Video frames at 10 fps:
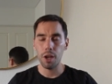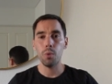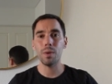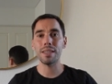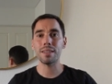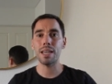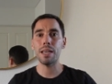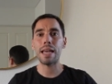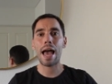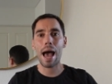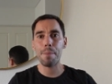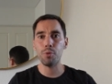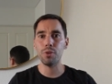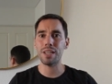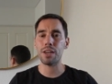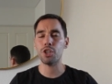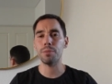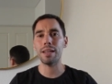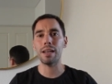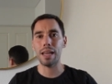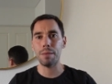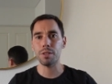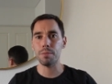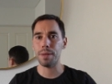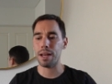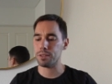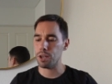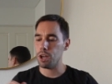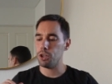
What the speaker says: We can see Apple has actually made leaps and bounds